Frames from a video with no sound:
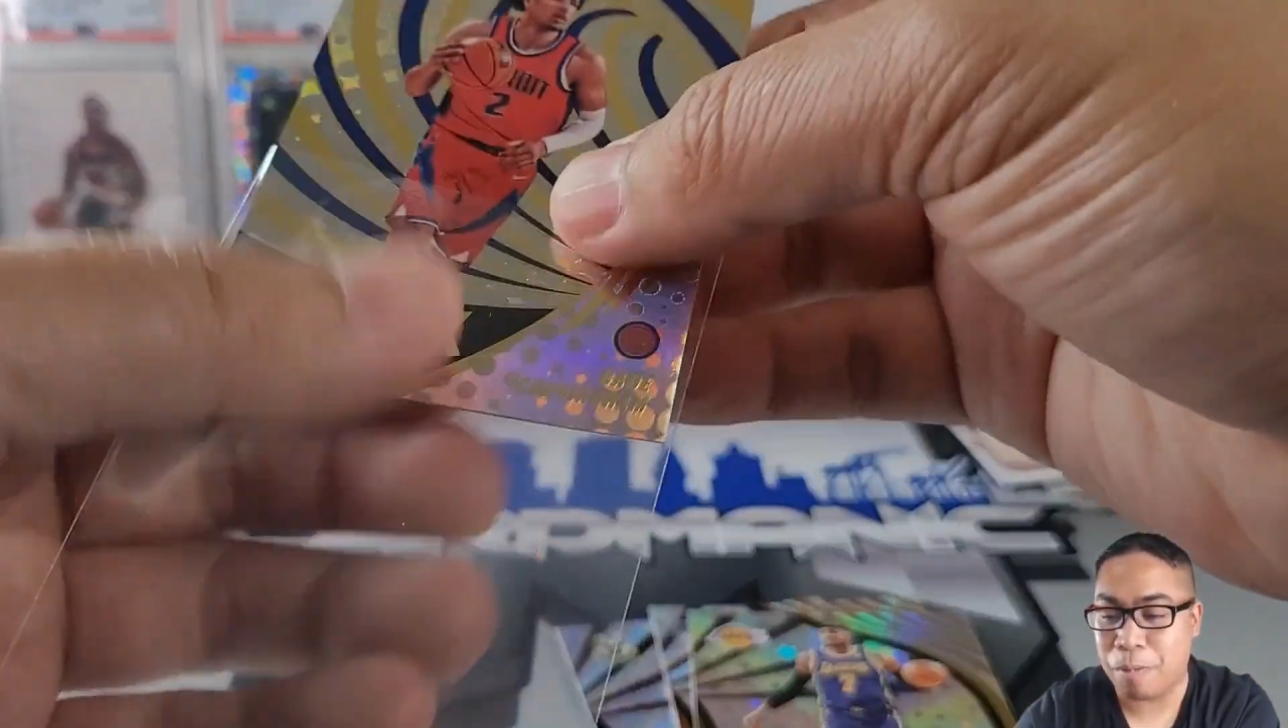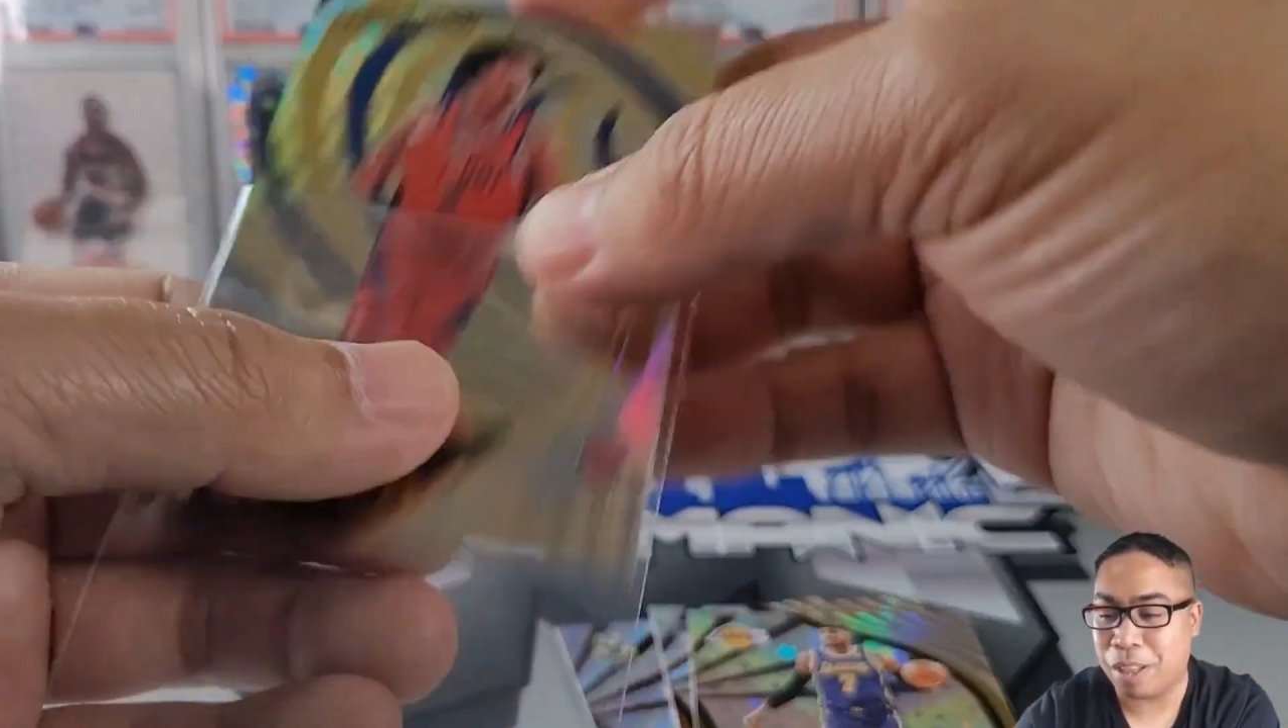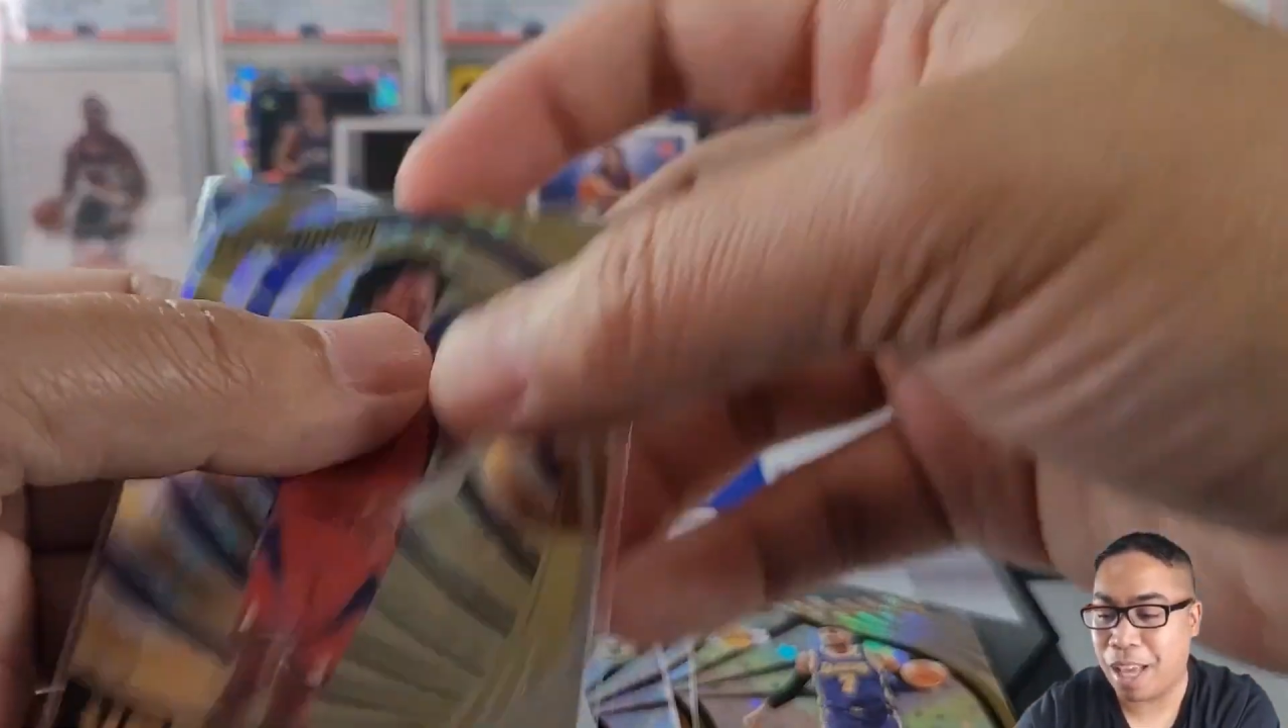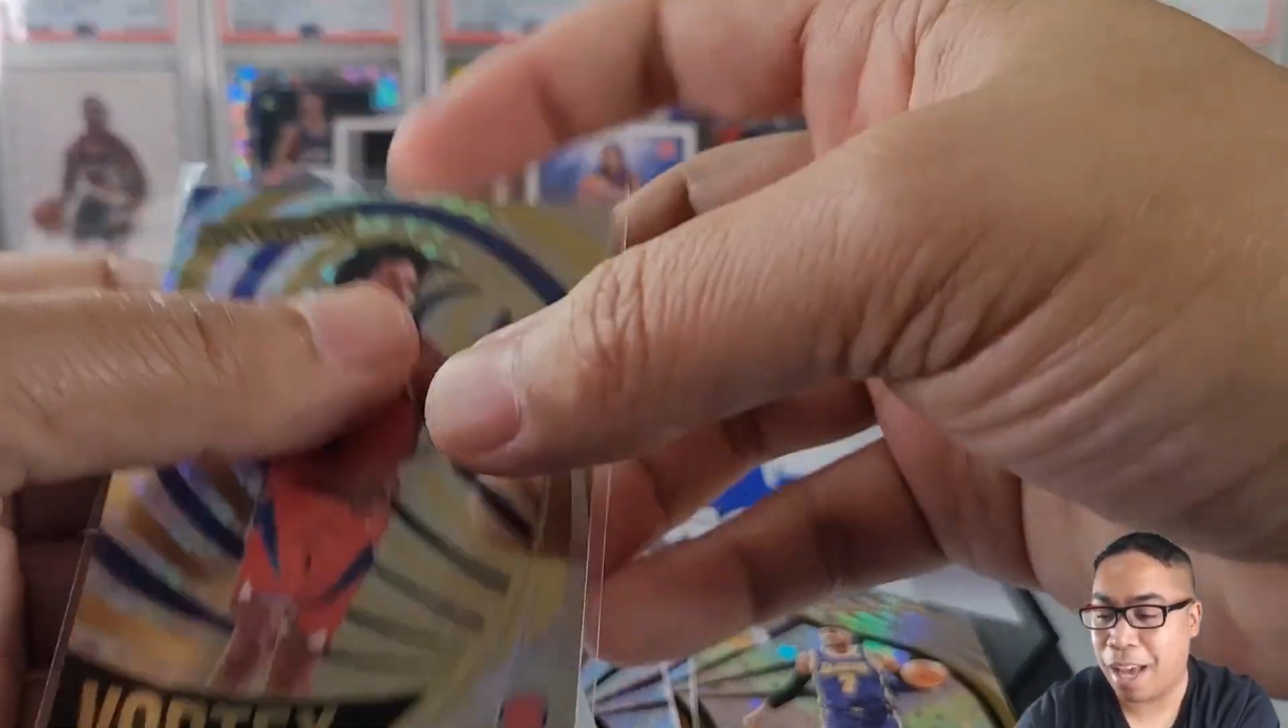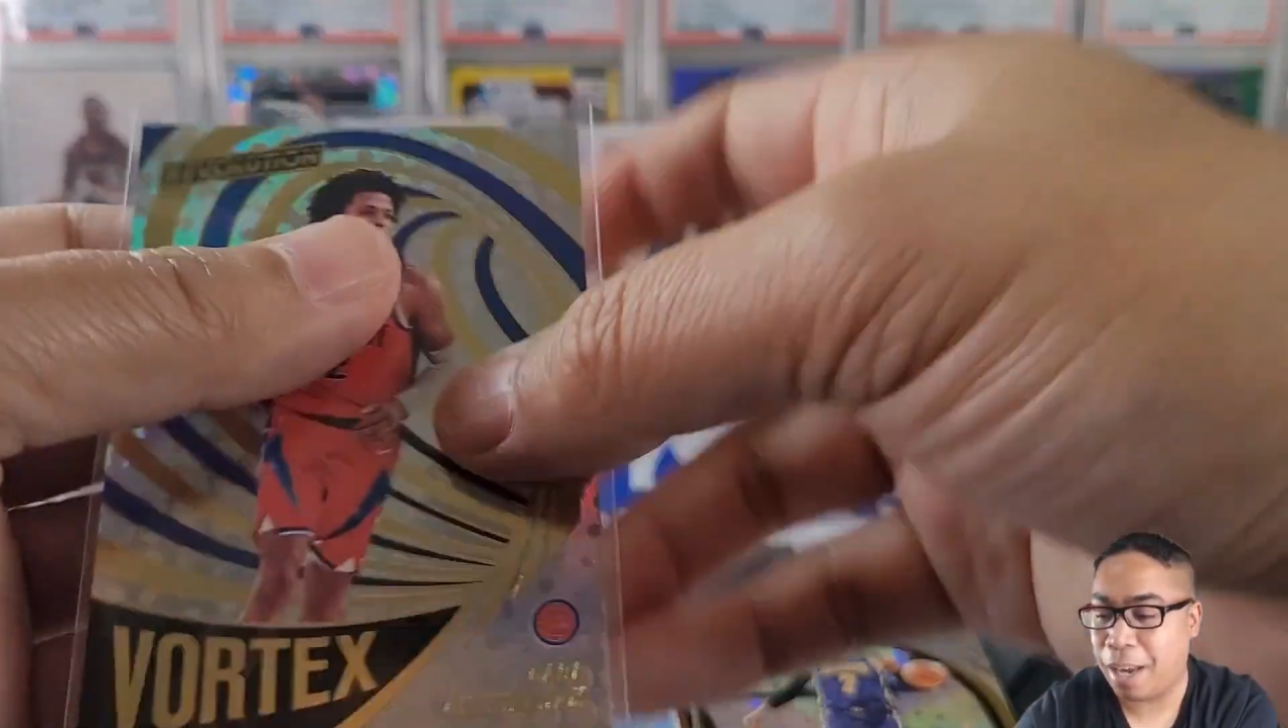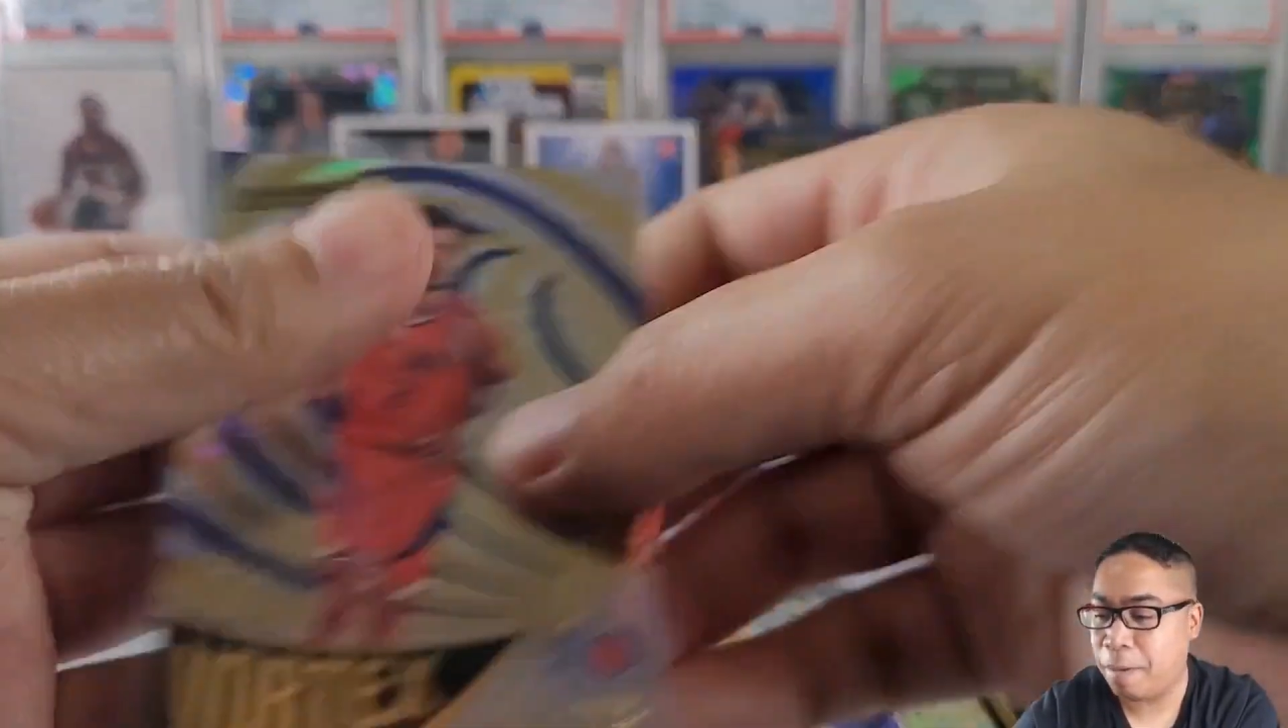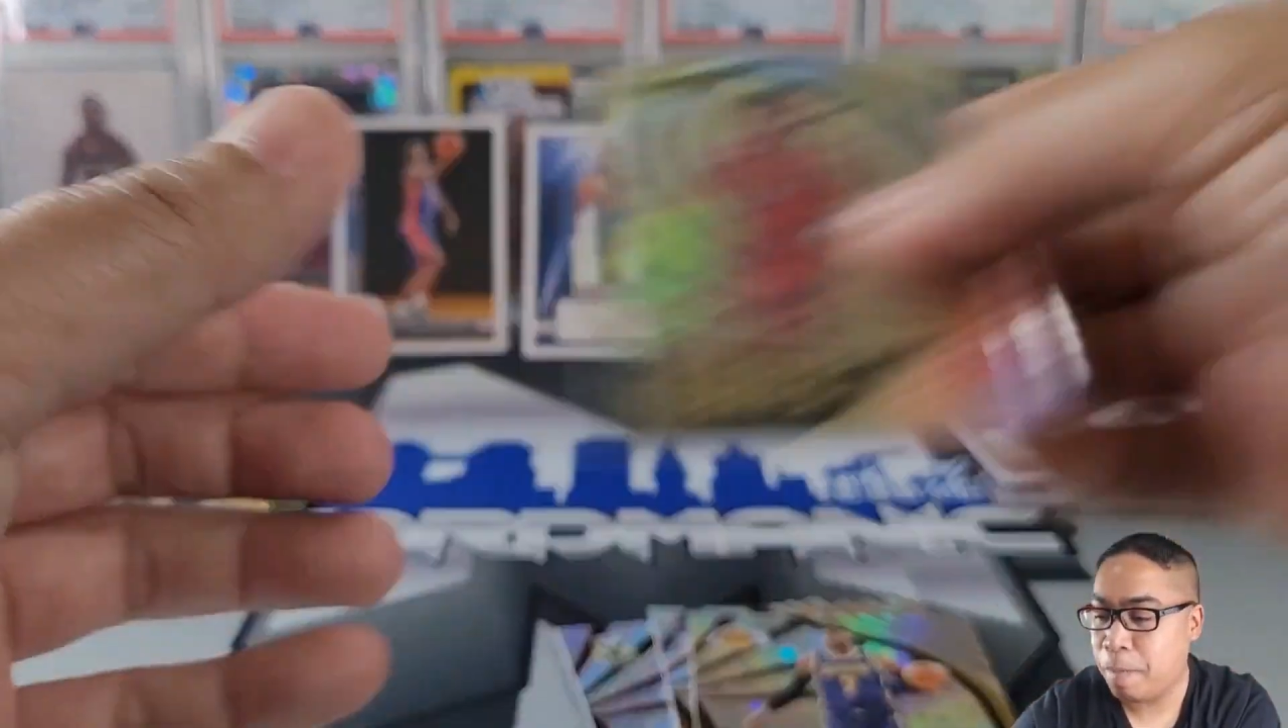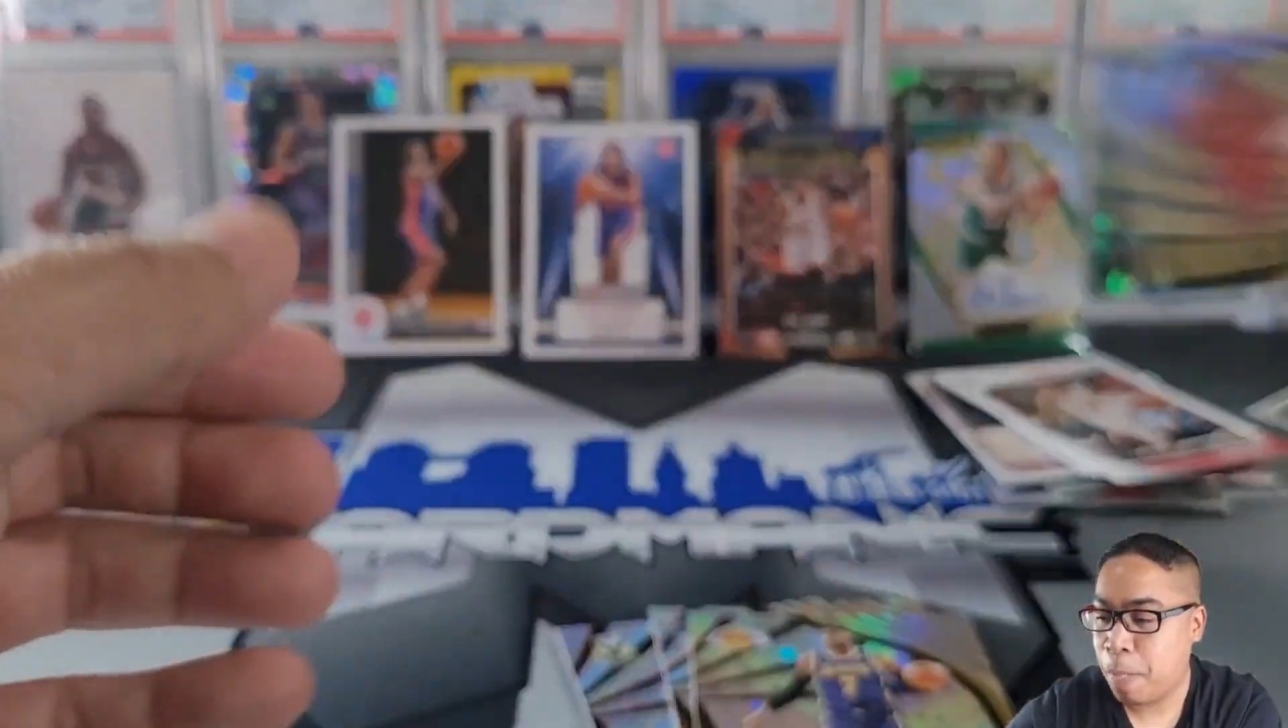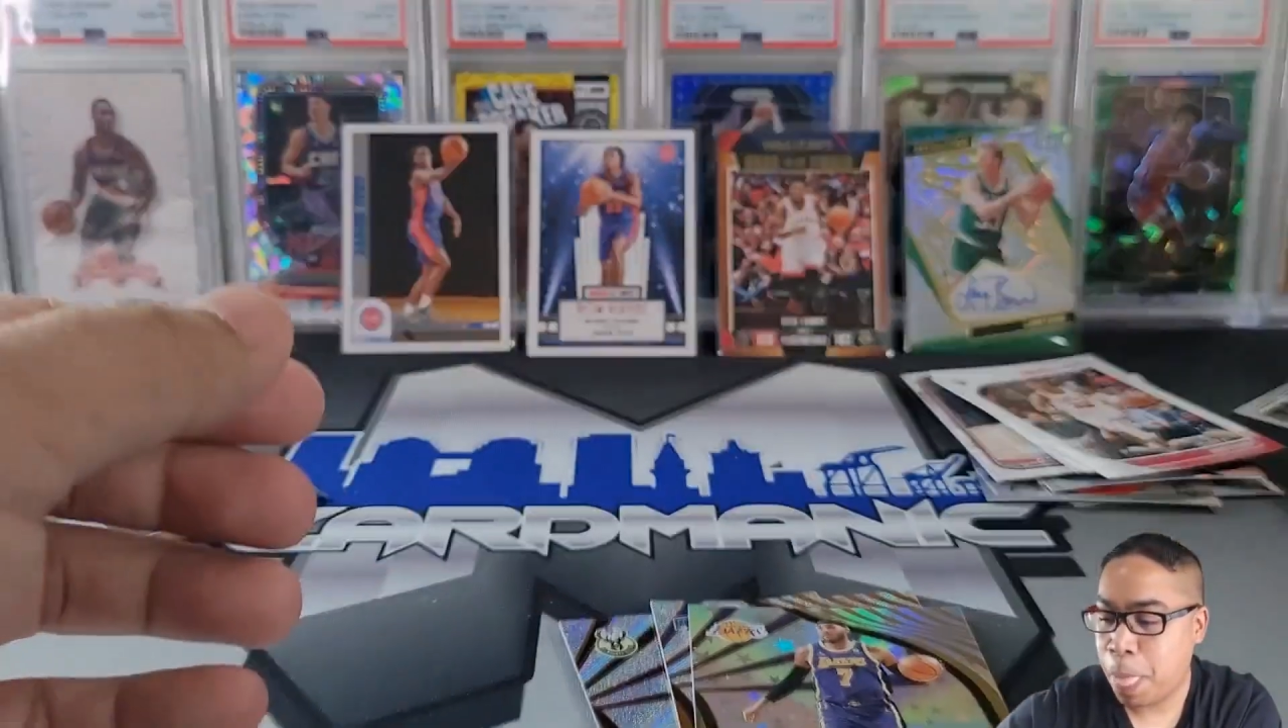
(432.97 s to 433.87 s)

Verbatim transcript: with that.